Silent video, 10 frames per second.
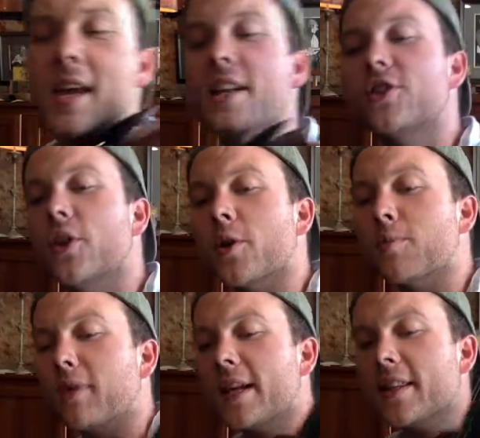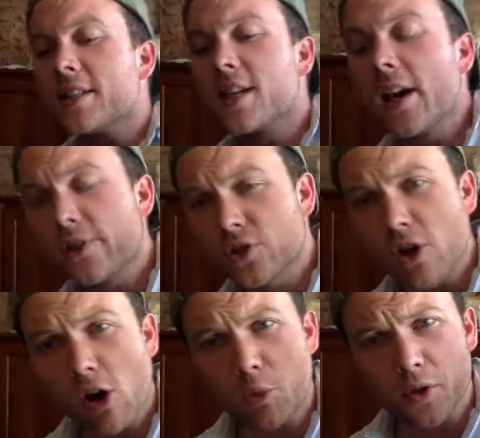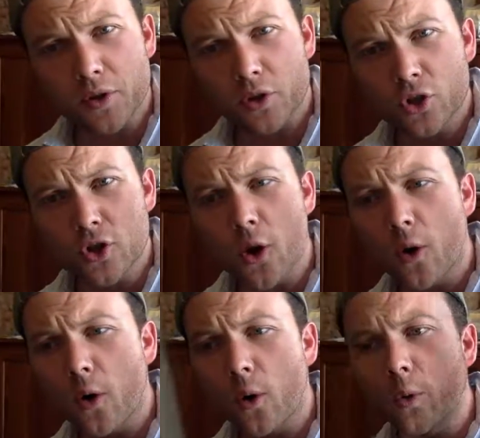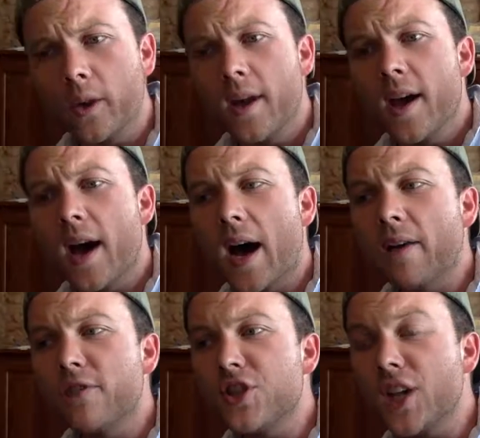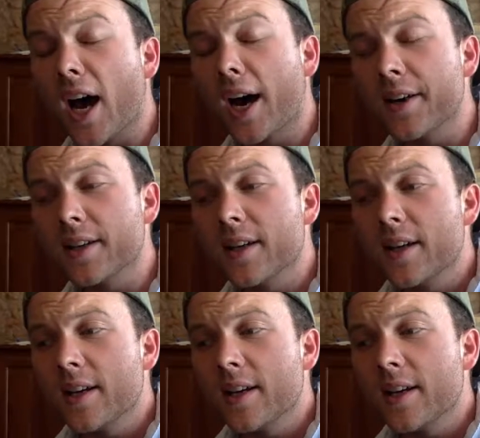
And so you're playing the entire song with the goal of not